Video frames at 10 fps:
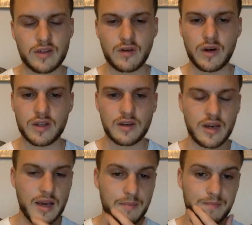They're quite
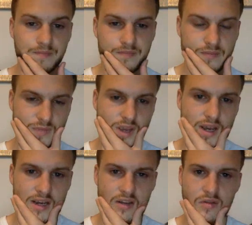I
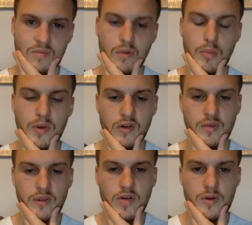guess popular at
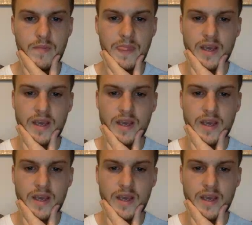the moment.